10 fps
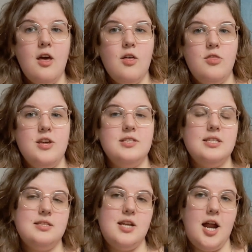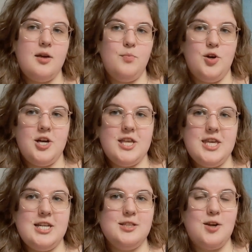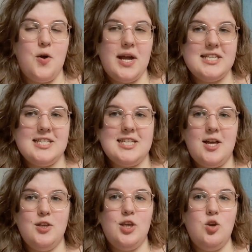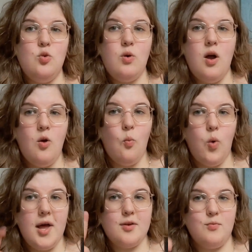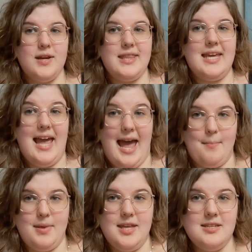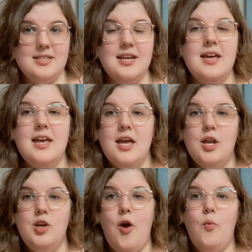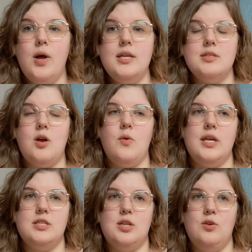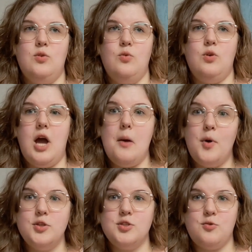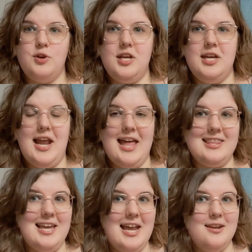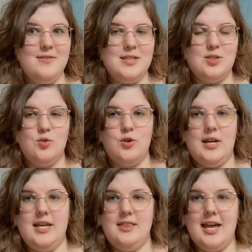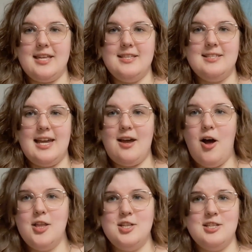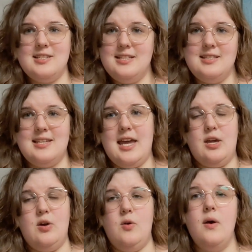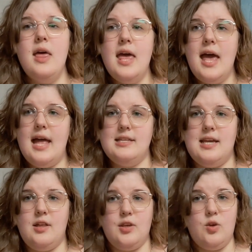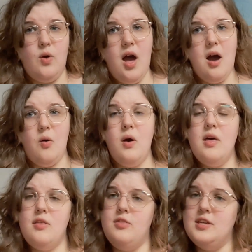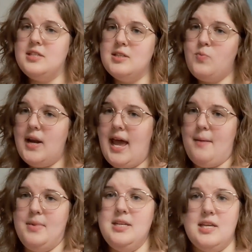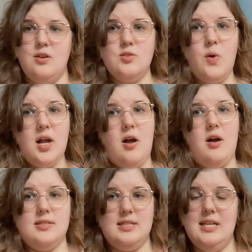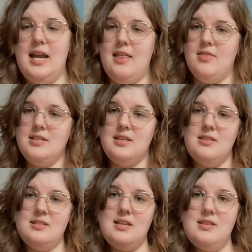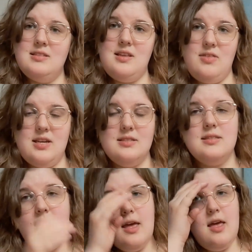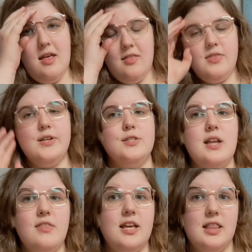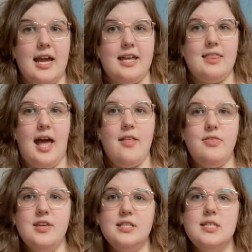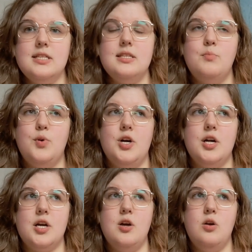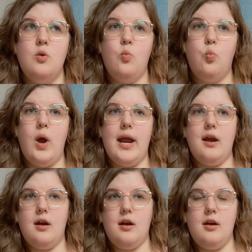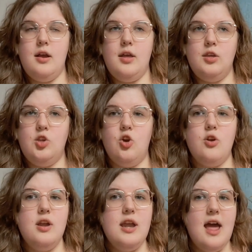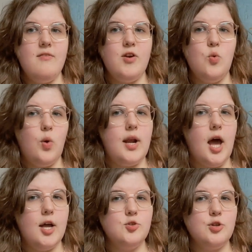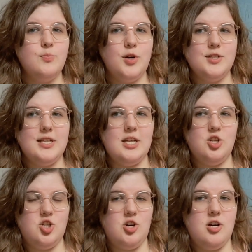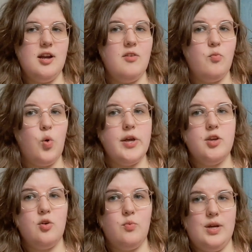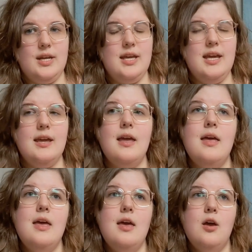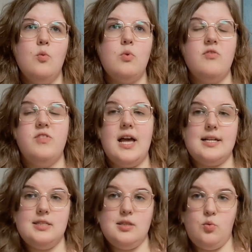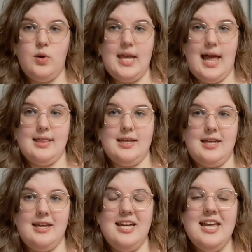this is not a book that is going to tell you what really happened. No one is going to come on screen at the end of the story like the psychologist in Psycho and tell you, oh, this is what happened, here's what caused it, and this and this and this and this. There's nothing like that. This is a book where you're never 100% sure if what you're reading reflects the reality.